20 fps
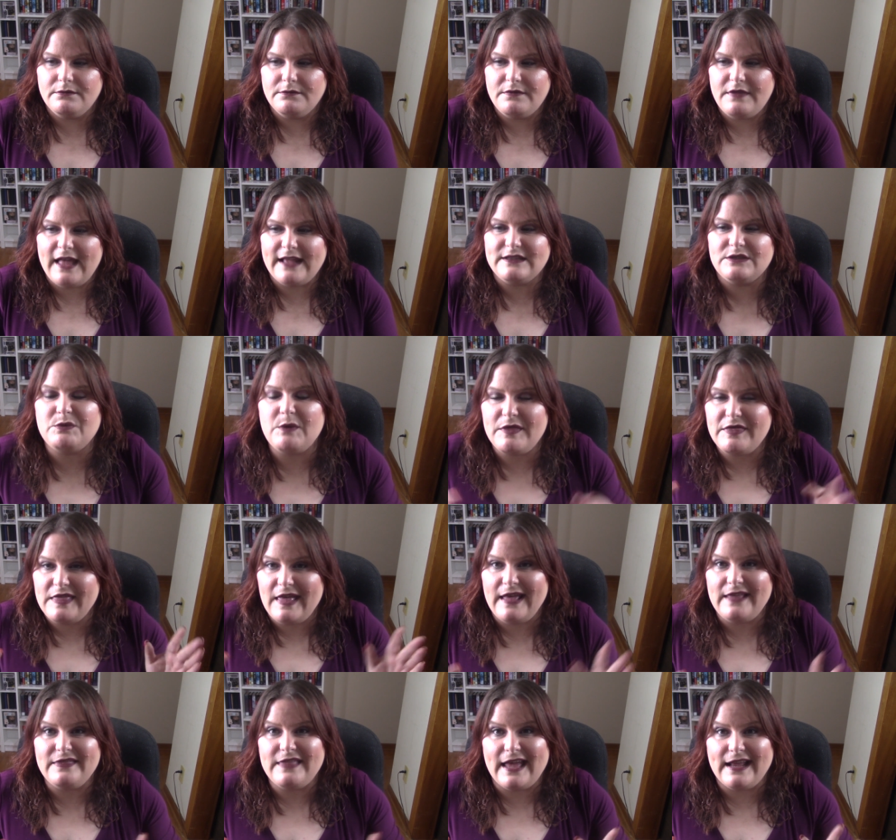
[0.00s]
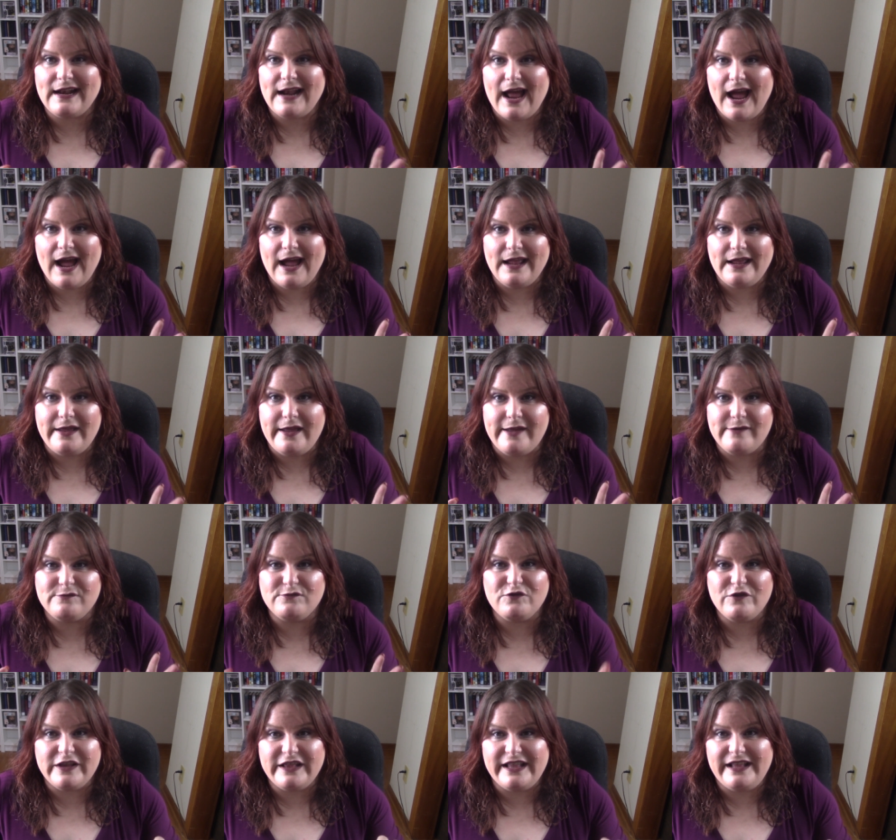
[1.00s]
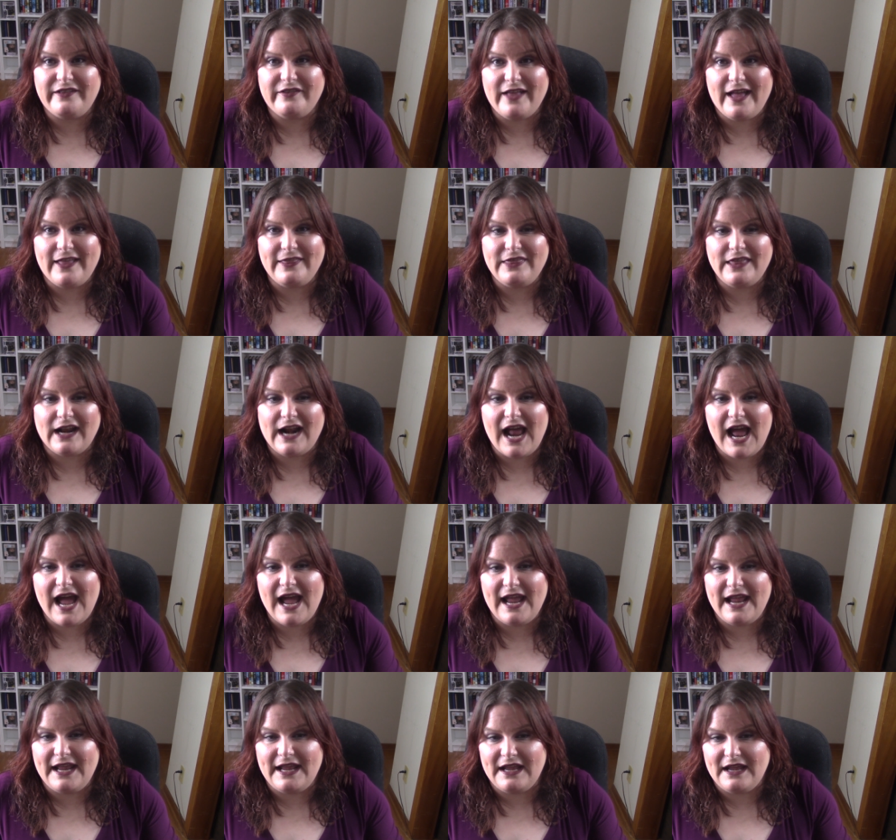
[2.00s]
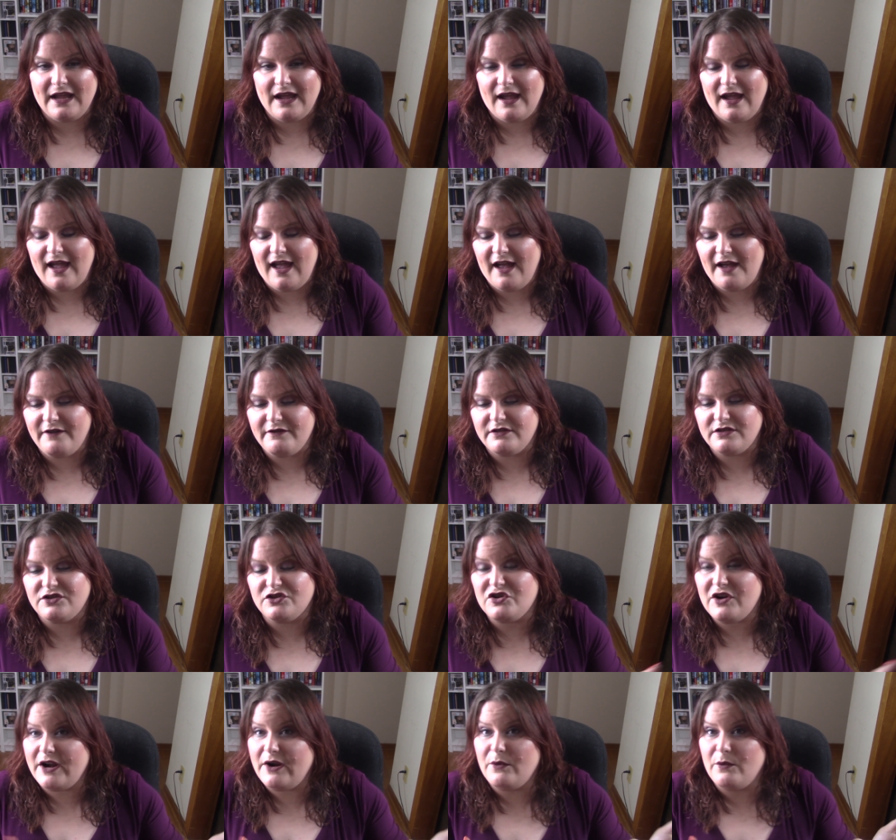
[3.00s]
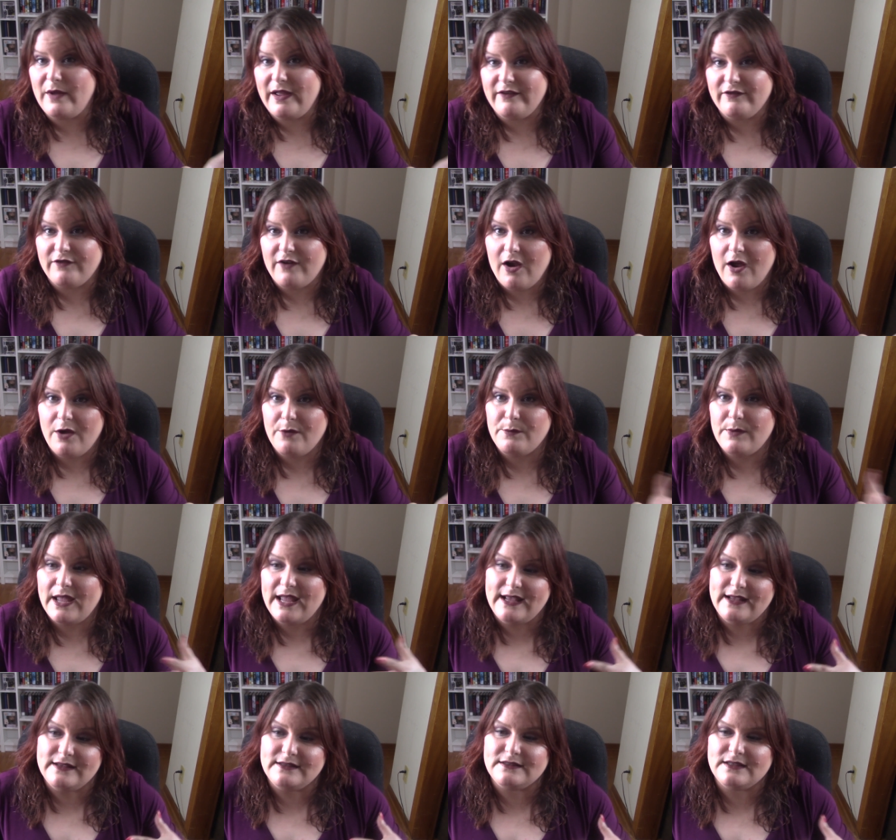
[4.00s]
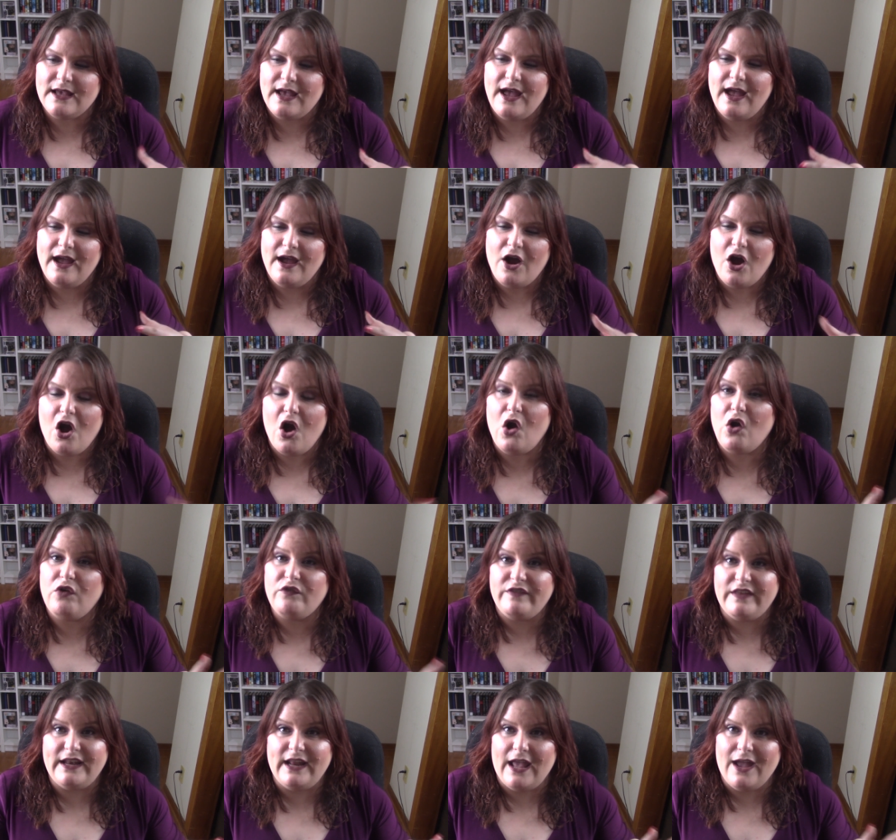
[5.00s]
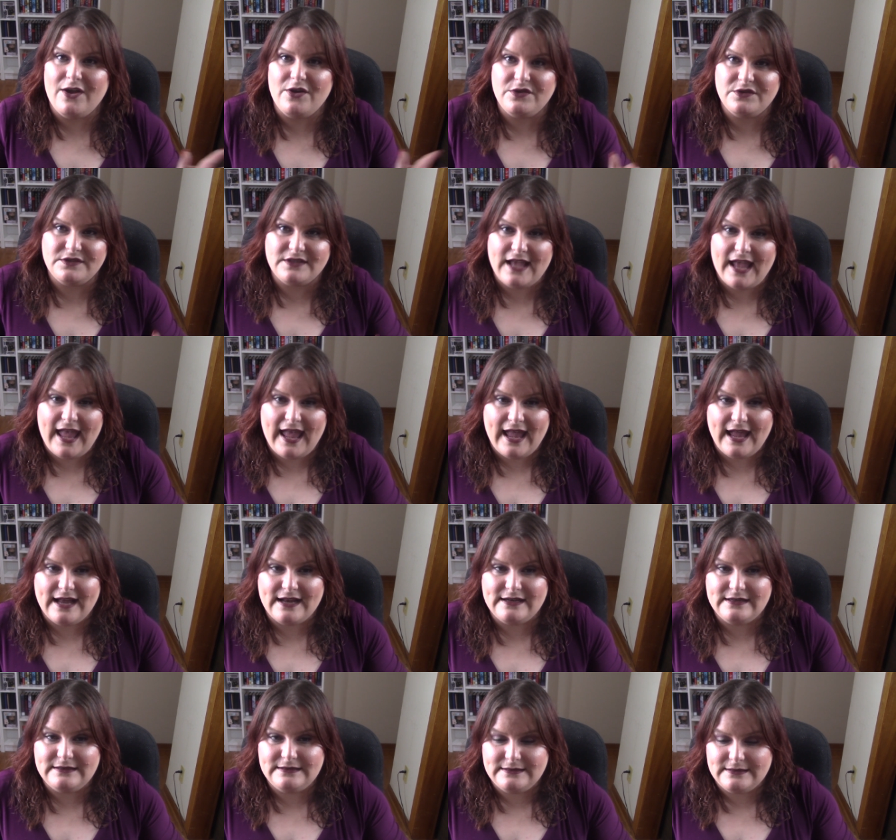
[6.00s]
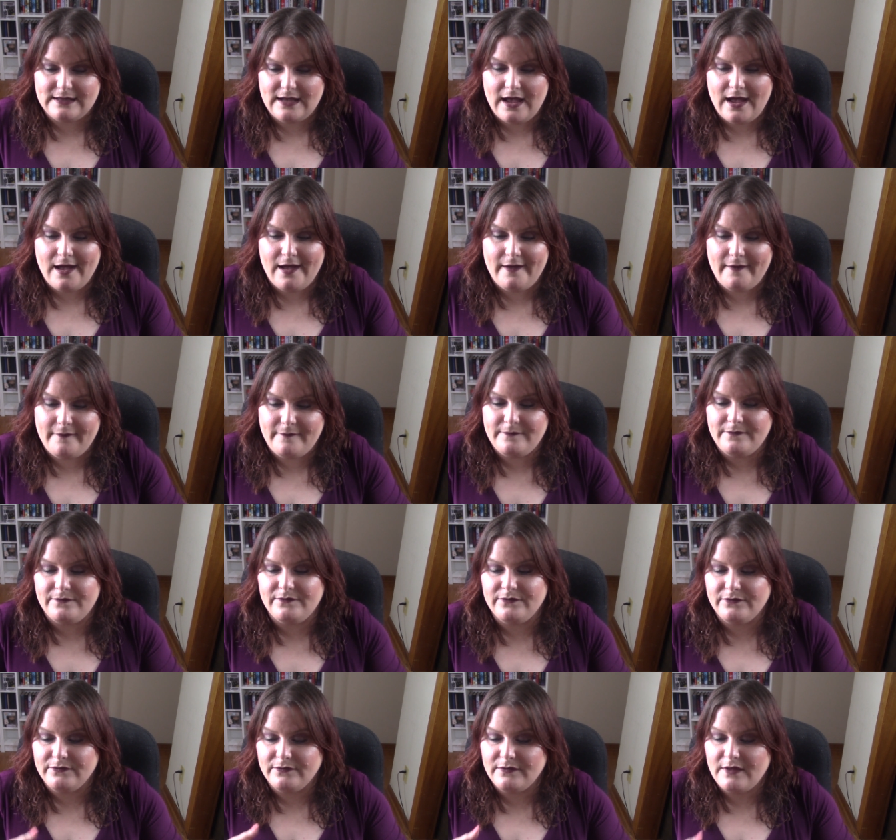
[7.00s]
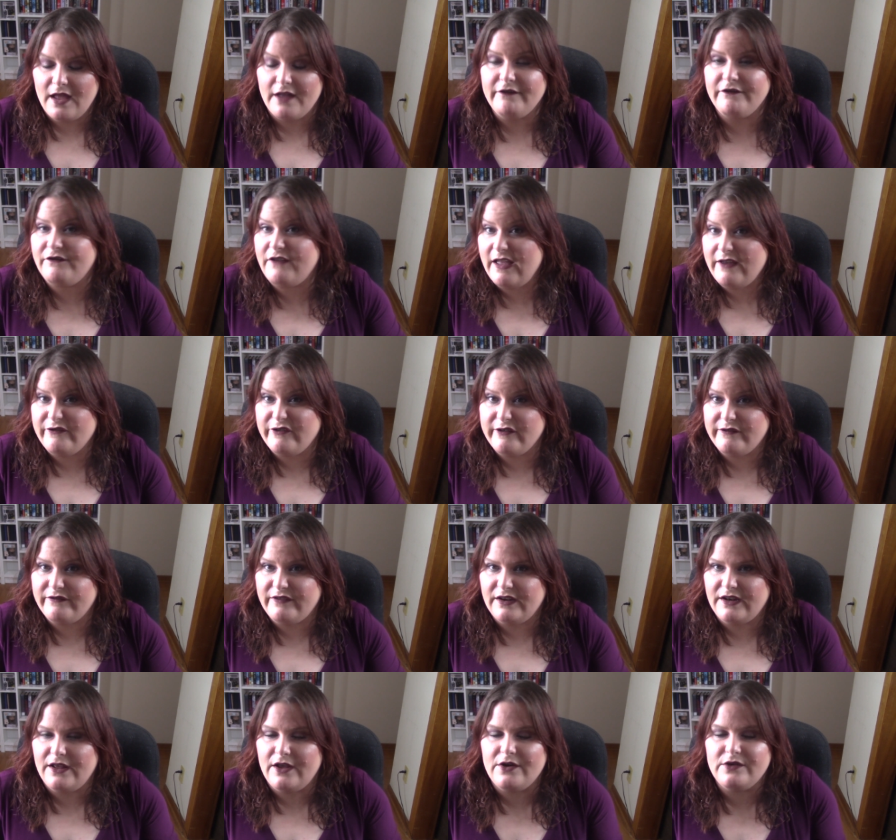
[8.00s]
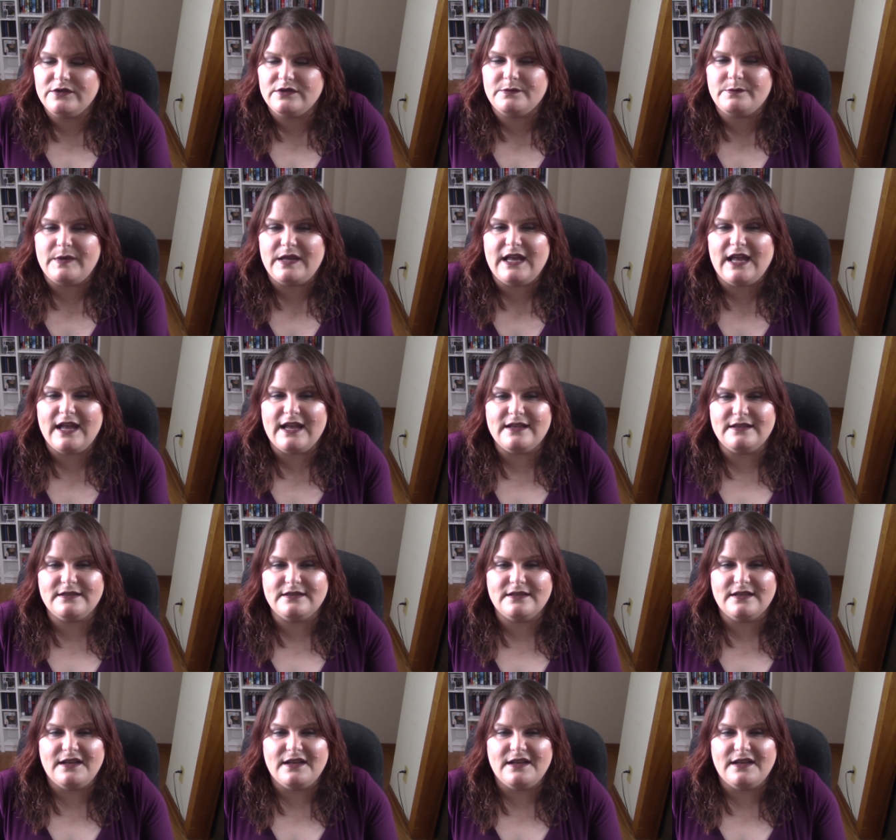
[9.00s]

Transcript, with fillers: That's one thing that I am really glad that I have strayed away from, is haul videos and favorite videos, because